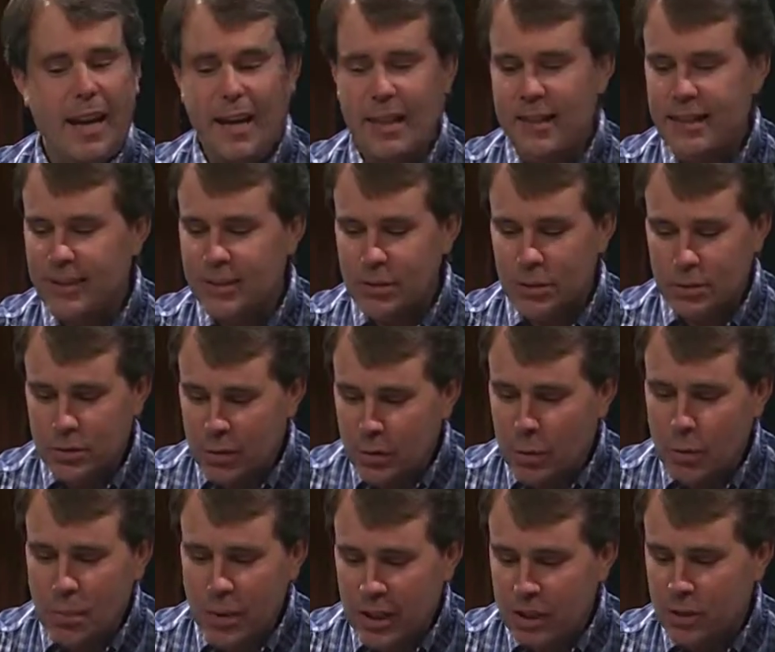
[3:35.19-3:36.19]
And uh, so, so
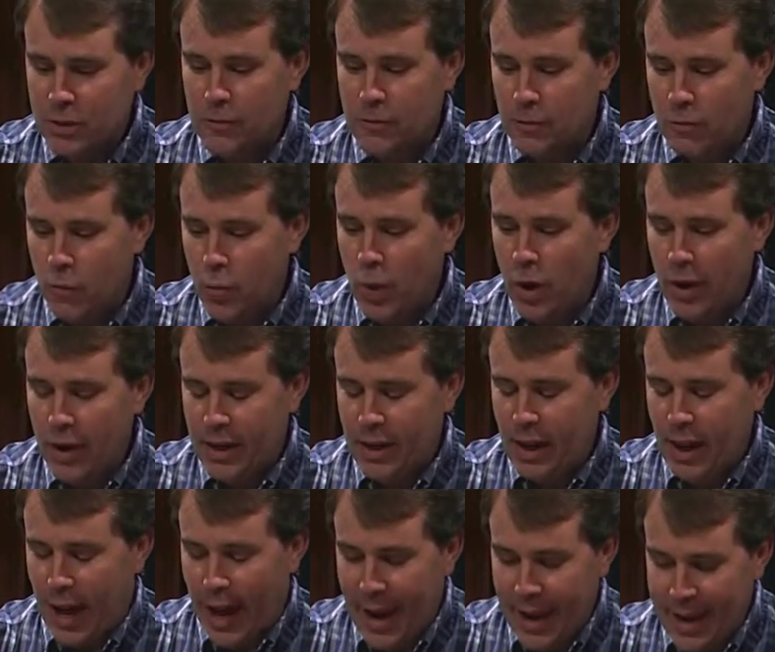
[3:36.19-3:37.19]
much of what
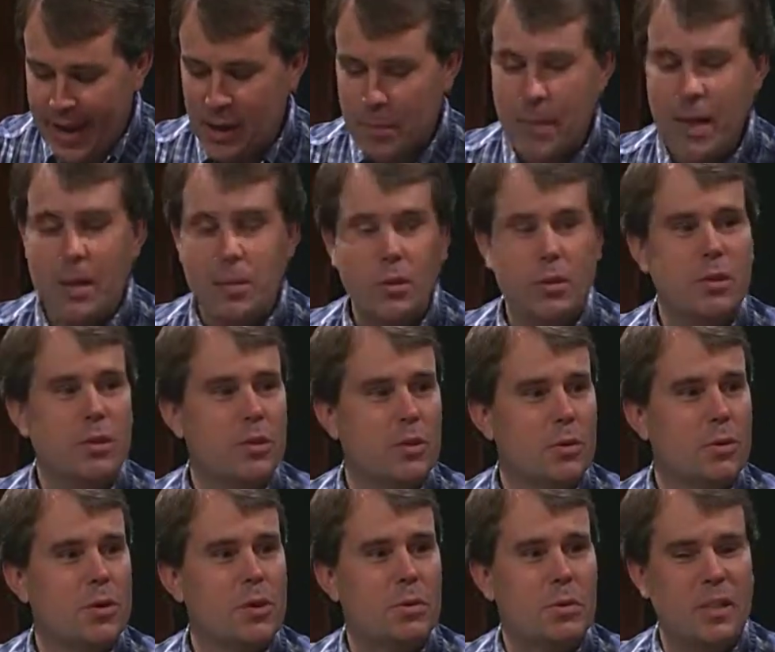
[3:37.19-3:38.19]
I am able to
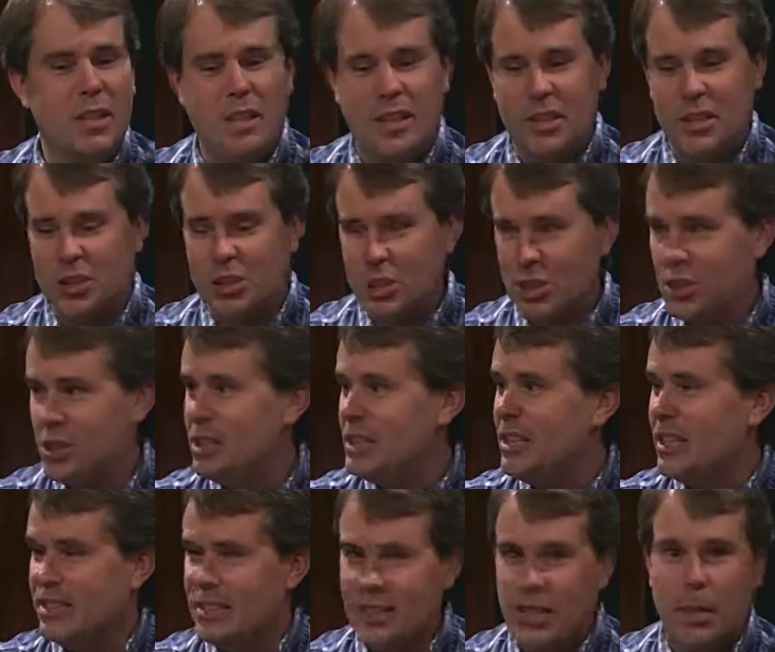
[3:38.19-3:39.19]
do is because she
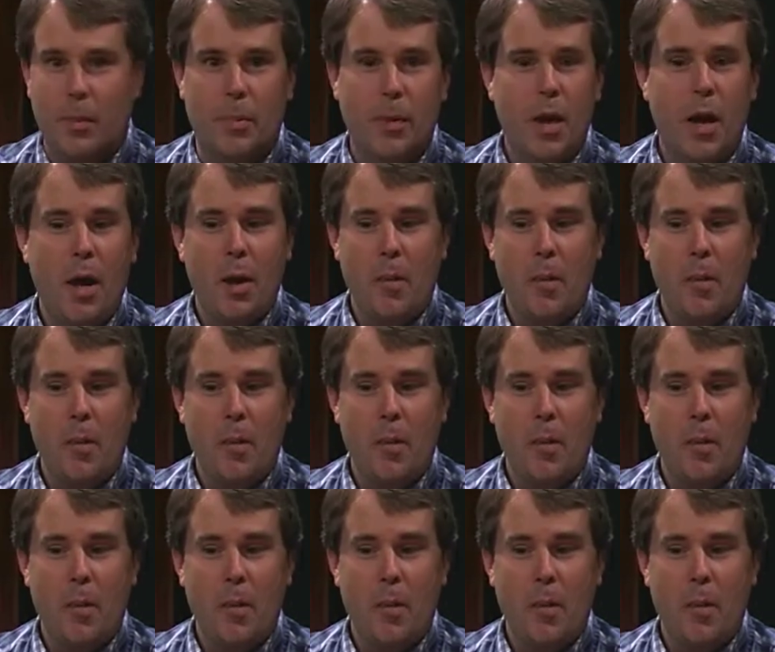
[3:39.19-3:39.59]
sets up